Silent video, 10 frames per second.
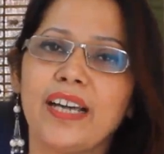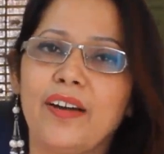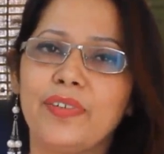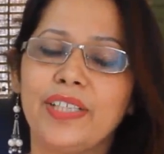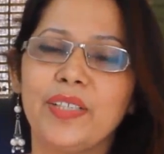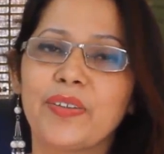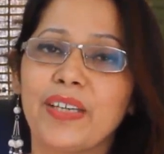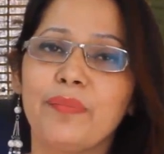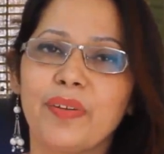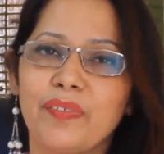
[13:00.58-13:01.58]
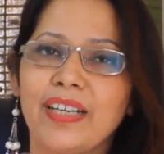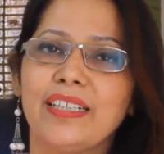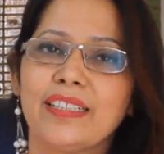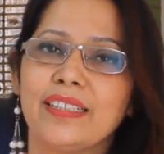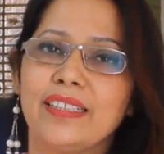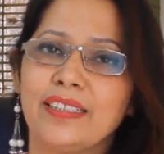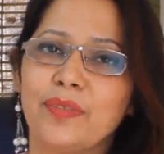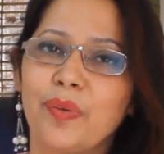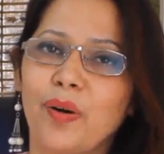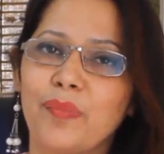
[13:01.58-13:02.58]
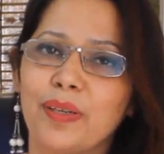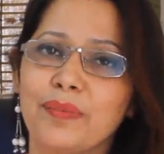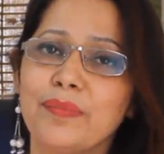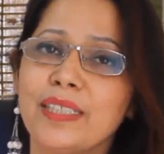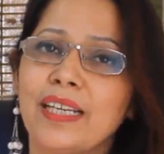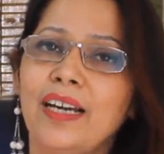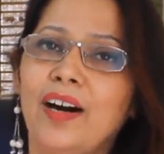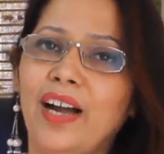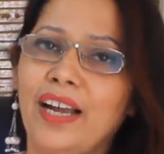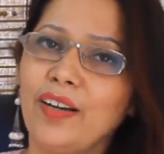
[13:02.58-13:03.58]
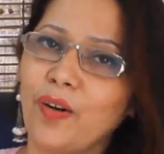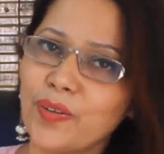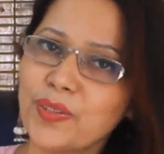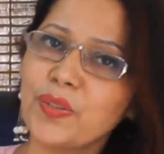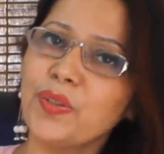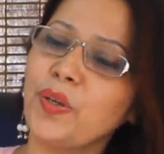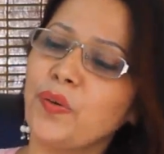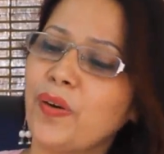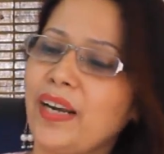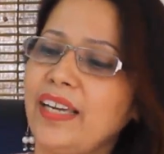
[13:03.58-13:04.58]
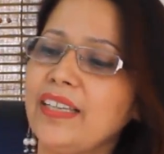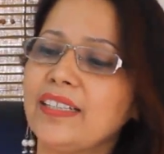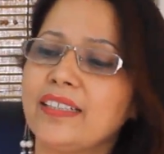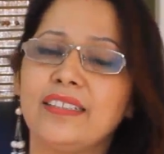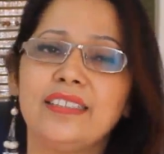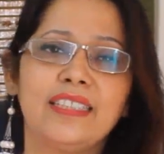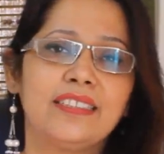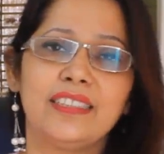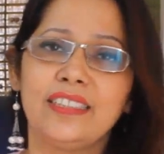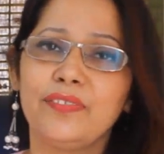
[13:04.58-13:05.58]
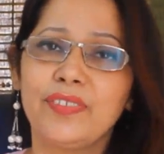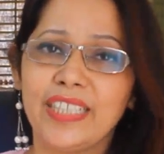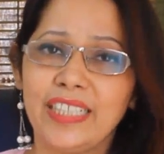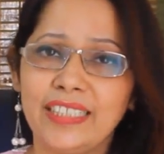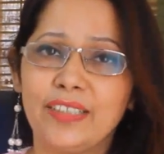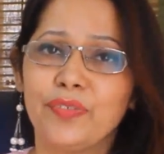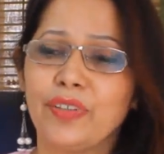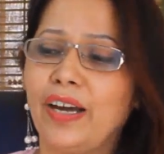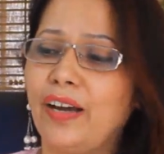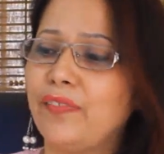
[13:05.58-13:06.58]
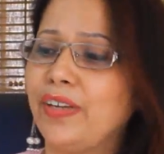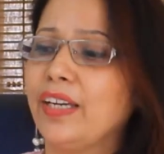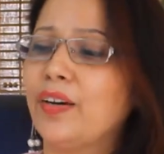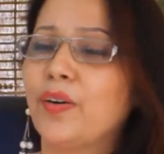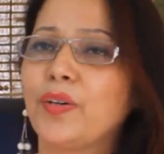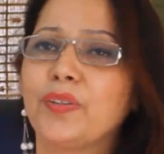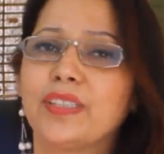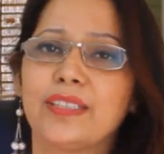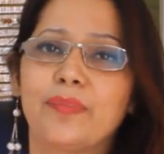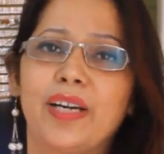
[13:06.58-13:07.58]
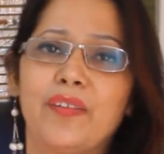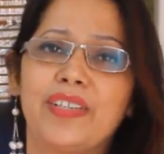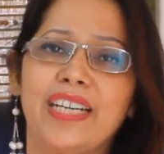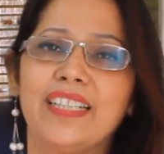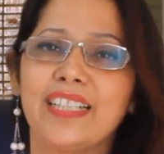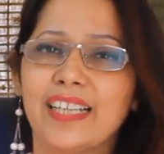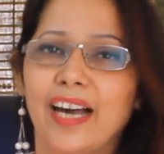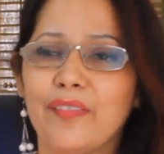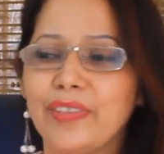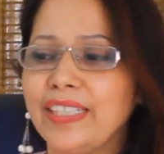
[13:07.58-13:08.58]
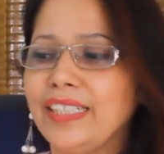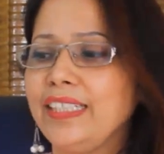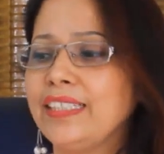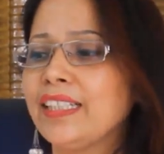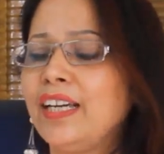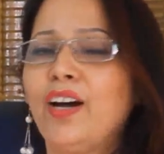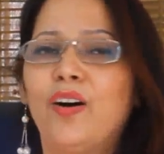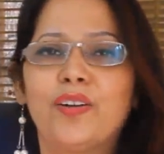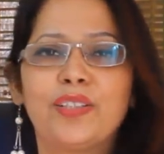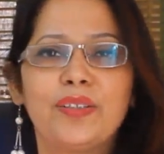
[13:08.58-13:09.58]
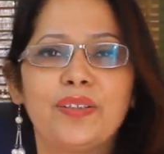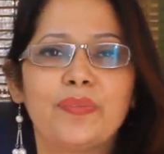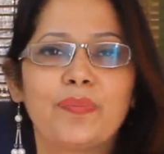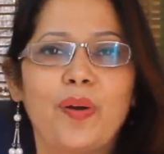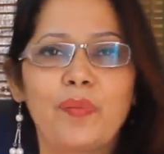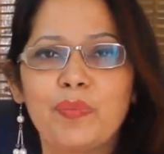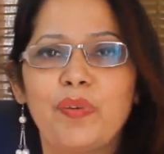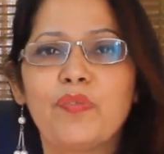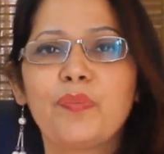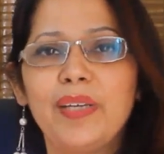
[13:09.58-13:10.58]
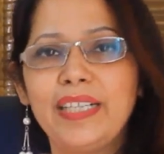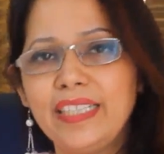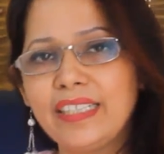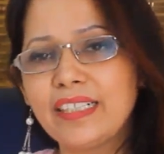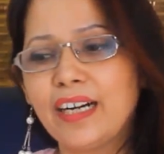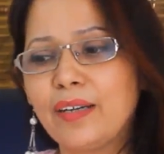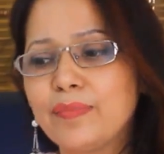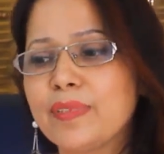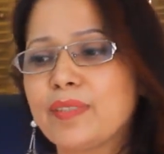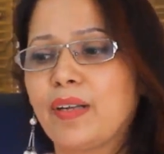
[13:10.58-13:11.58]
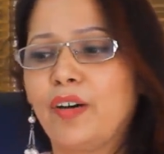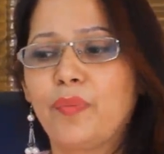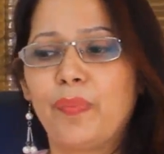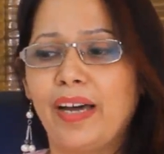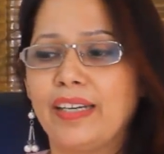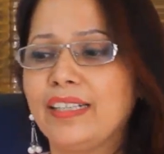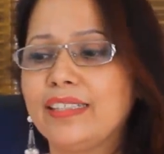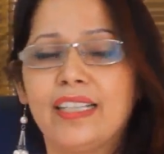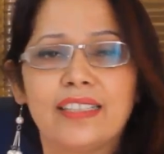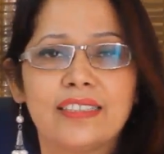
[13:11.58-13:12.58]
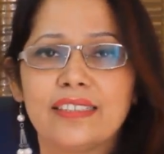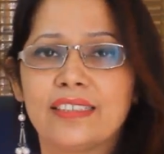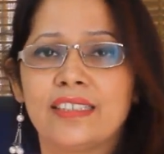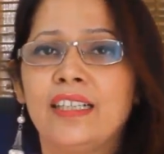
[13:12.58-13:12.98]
cavity, you can prevent the problems and also cure, like sensitive teeth if you're having, or some kind of dental cavities, or the problem of bleeding gums, or pyorrhea that is